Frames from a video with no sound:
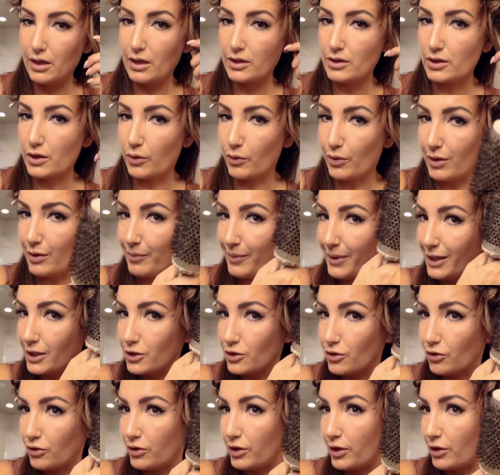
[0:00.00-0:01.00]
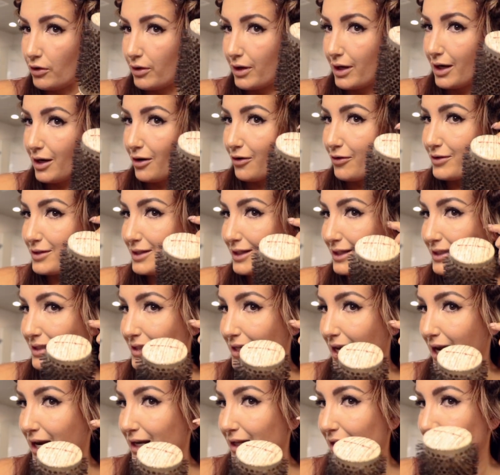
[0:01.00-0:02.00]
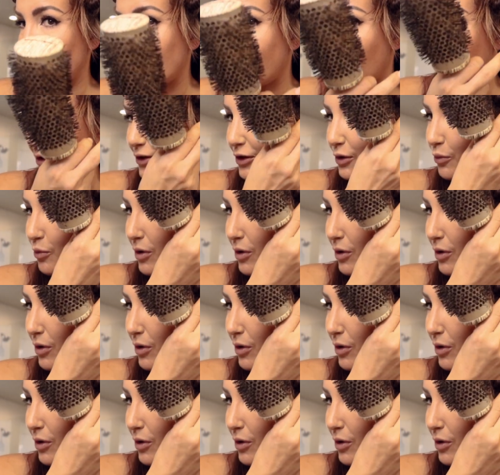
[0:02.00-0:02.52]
So you wanna make sure that your hair is exactly how you